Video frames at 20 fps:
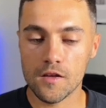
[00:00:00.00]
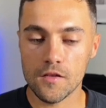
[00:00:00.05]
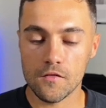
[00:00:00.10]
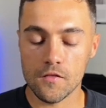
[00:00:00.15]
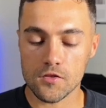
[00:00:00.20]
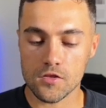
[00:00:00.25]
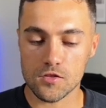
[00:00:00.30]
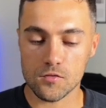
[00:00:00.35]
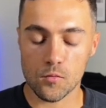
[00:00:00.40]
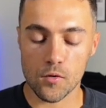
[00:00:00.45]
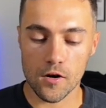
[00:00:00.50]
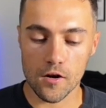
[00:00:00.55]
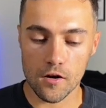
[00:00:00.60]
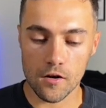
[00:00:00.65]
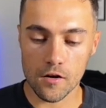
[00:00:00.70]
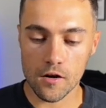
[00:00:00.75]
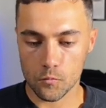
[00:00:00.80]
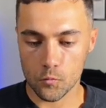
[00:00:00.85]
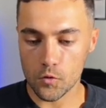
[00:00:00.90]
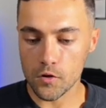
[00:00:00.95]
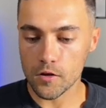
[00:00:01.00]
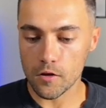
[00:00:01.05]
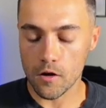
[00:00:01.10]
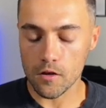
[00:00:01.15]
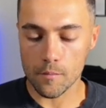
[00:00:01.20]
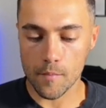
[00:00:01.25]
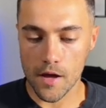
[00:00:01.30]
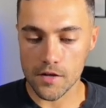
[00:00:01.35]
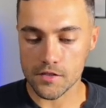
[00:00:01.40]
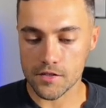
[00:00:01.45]
This is where really all
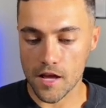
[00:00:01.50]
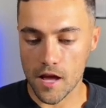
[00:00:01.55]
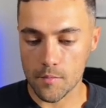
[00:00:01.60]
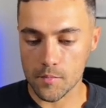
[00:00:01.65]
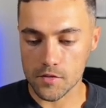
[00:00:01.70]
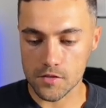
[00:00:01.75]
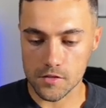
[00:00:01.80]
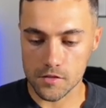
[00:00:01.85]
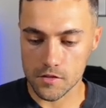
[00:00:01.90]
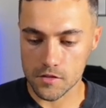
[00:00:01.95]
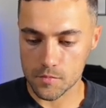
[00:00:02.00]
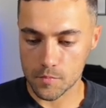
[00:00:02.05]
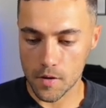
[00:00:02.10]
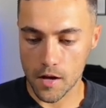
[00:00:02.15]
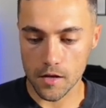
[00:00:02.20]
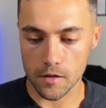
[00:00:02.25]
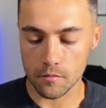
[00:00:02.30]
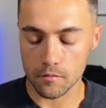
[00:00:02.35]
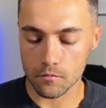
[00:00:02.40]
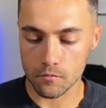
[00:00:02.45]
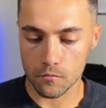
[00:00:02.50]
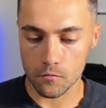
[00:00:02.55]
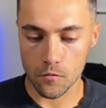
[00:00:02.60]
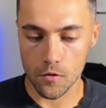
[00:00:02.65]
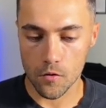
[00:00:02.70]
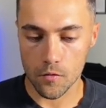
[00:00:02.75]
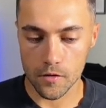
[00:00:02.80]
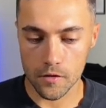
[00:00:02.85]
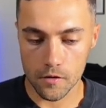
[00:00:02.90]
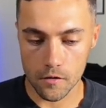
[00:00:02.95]
the magic happens in this bottom
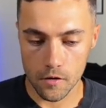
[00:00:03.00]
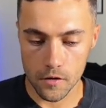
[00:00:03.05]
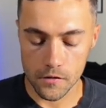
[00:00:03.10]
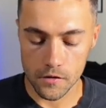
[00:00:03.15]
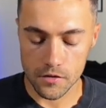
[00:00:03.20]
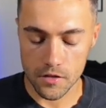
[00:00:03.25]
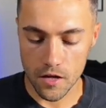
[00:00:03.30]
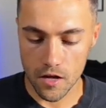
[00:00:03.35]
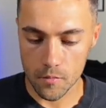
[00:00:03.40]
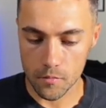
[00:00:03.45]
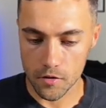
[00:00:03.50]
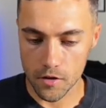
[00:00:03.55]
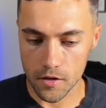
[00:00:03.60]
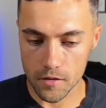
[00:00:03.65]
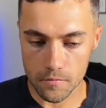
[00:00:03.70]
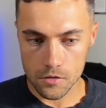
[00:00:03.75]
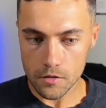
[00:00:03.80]
row here in the timeline.